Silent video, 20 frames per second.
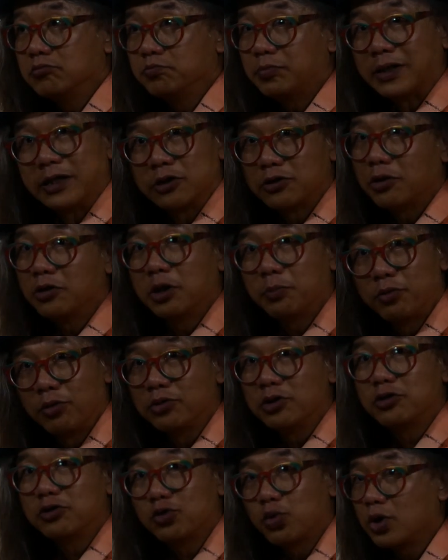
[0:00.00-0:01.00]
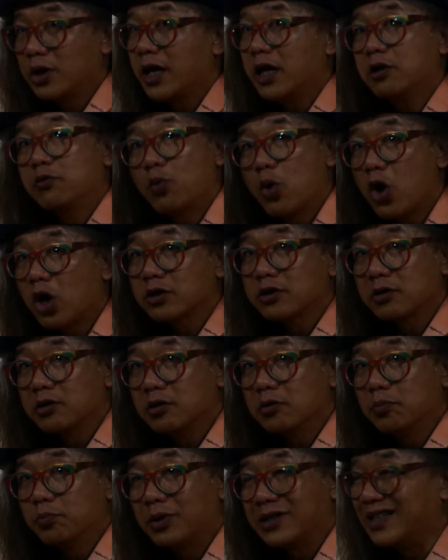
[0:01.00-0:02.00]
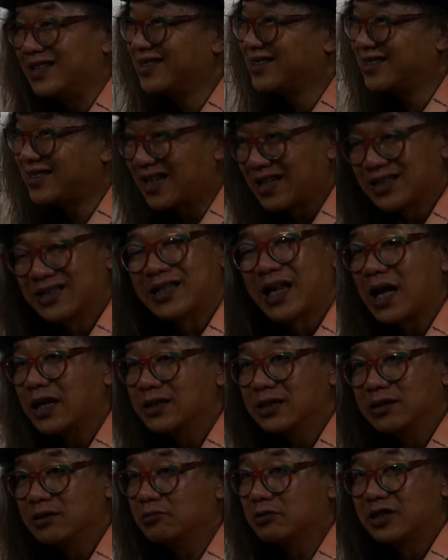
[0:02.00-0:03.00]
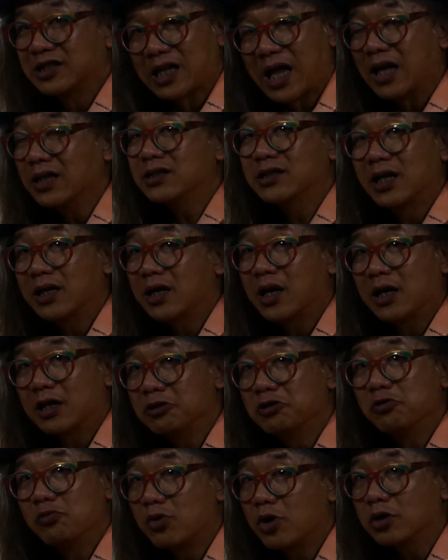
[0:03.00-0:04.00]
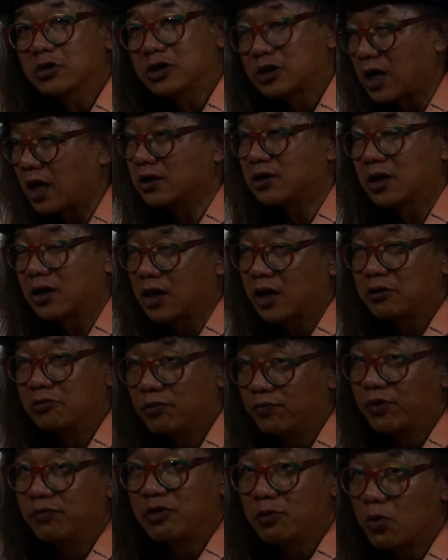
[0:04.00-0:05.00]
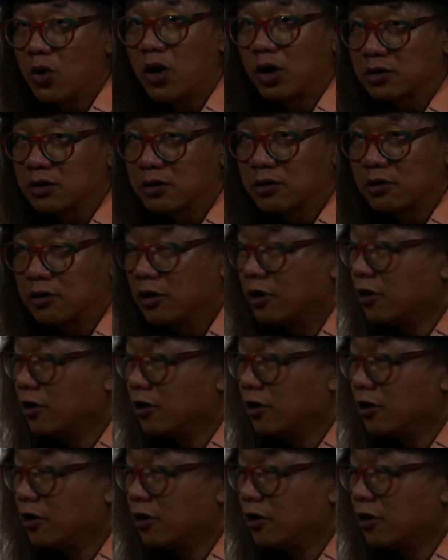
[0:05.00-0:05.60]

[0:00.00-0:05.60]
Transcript: but it's only produced 28 watts. But it sounds, sounds like 100 watts, sounds like 150 watts.